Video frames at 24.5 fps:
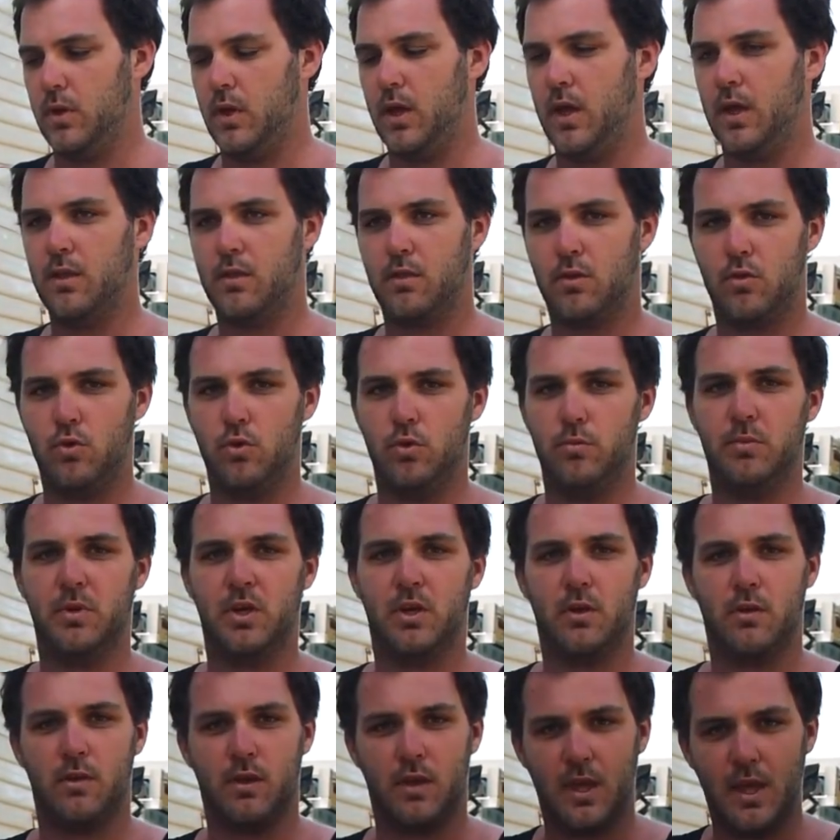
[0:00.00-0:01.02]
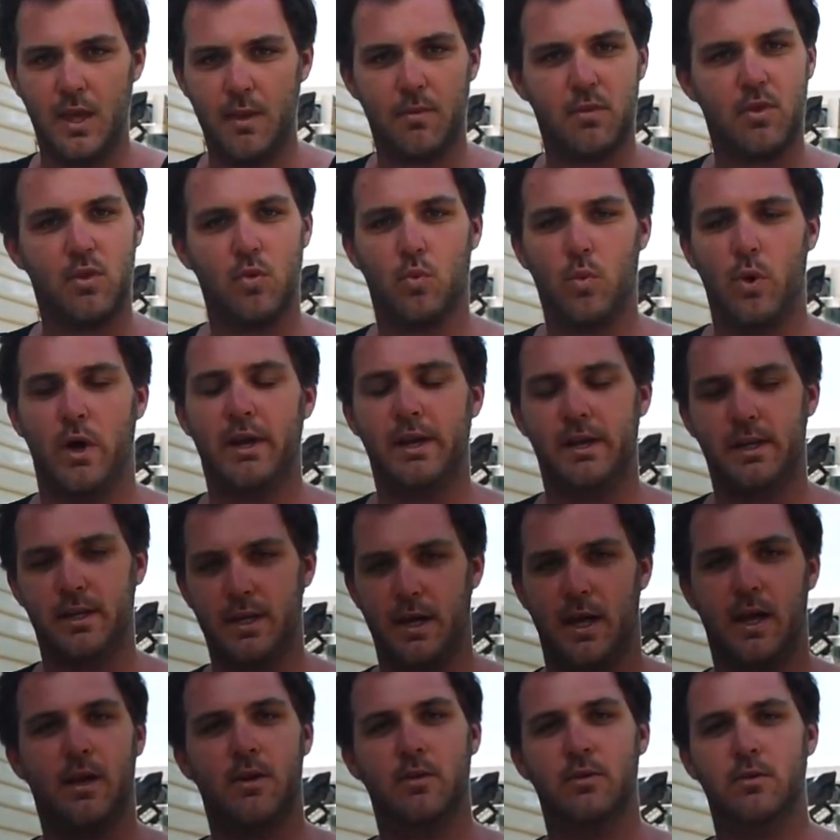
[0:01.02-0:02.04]
it's good because it keeps the weight
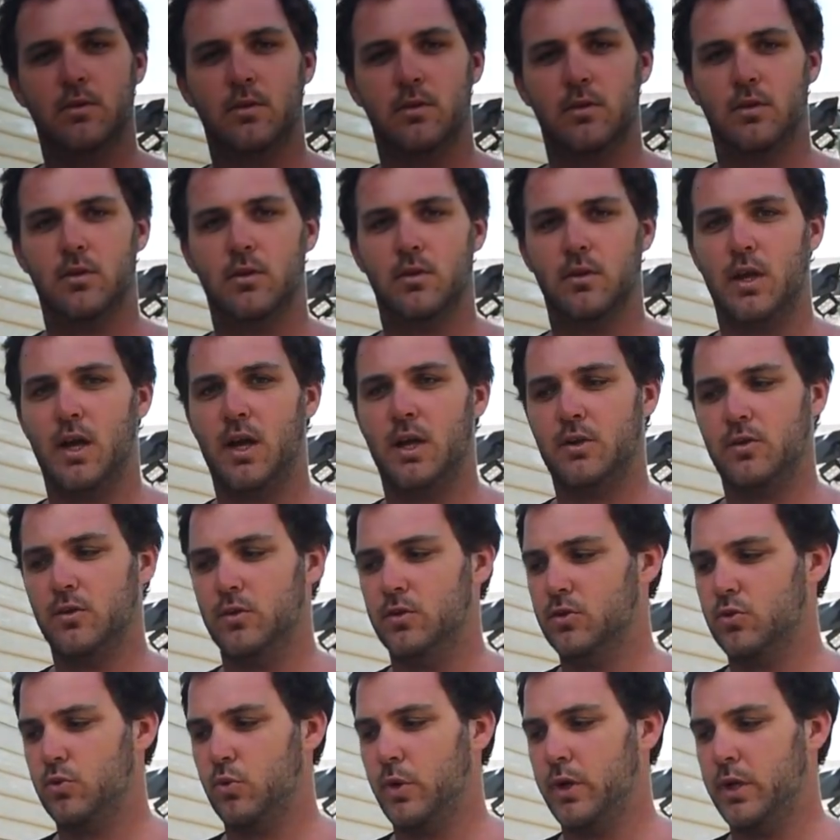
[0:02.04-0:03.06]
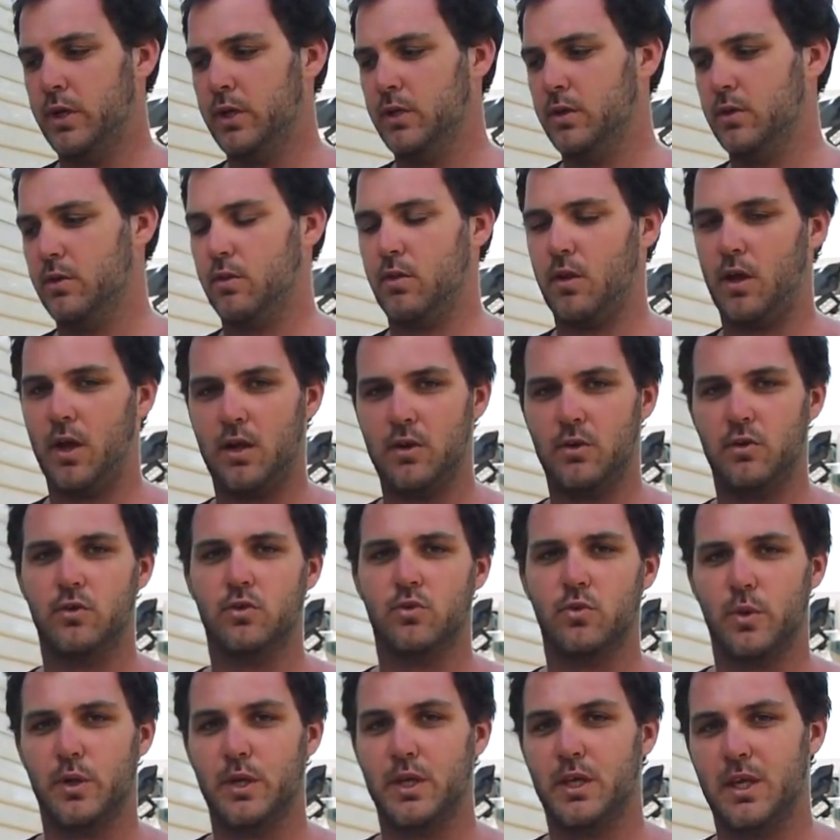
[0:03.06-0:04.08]
down, the 120, because
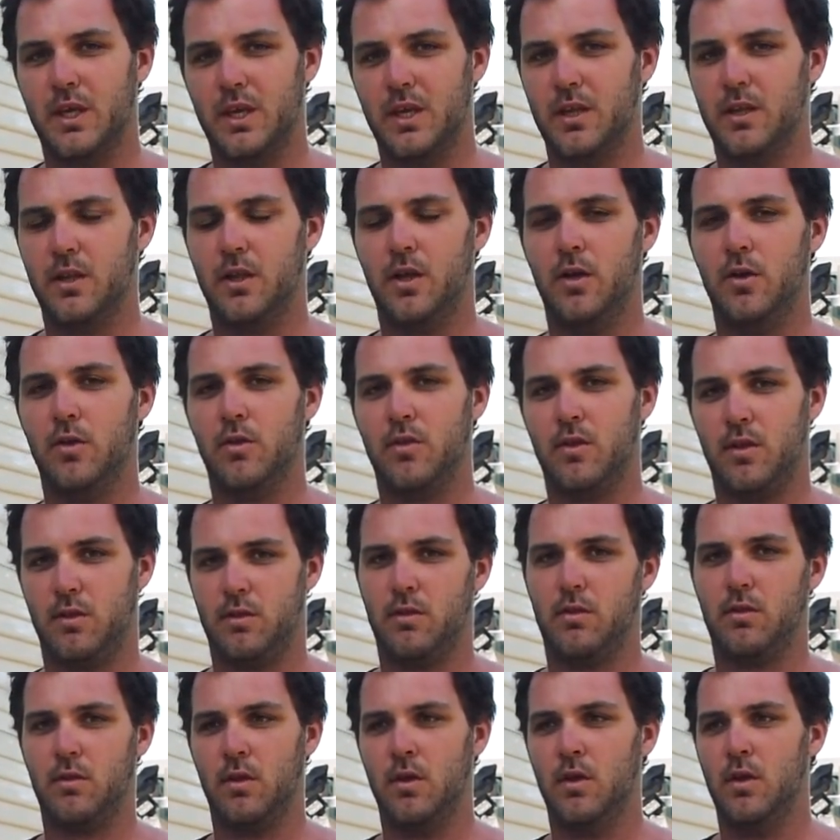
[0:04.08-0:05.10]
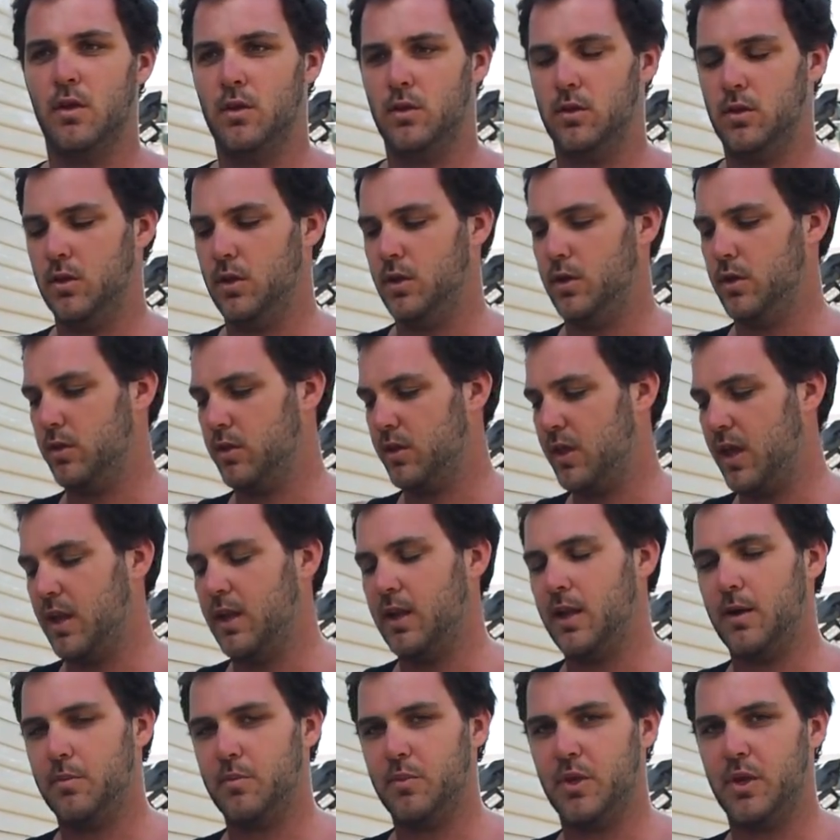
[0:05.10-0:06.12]
120 kilos, it's, you know, it's
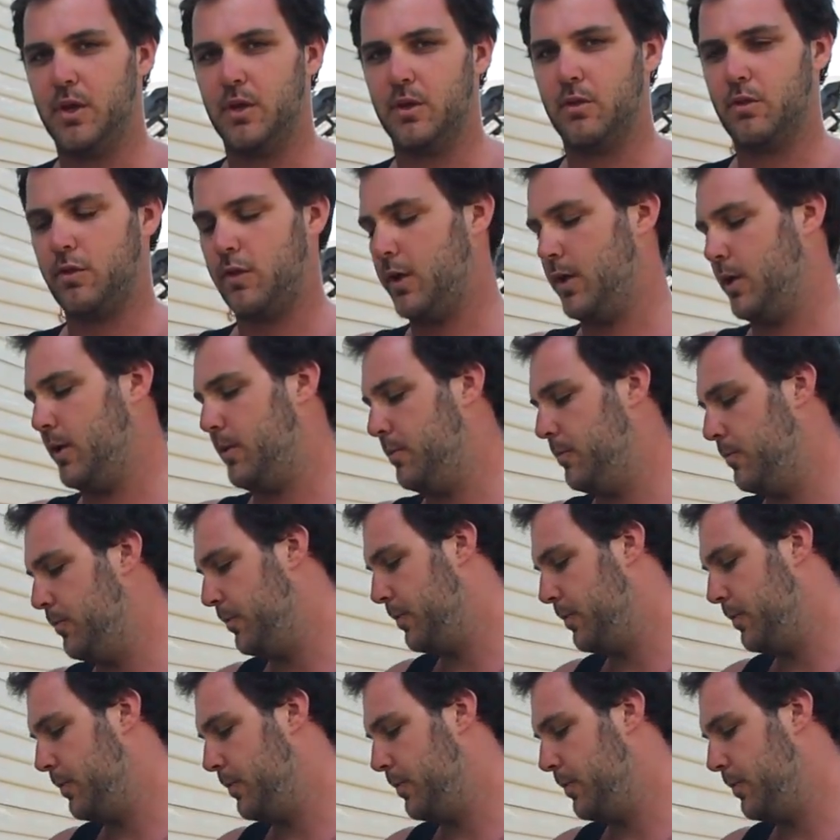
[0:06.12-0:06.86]
getting up there. So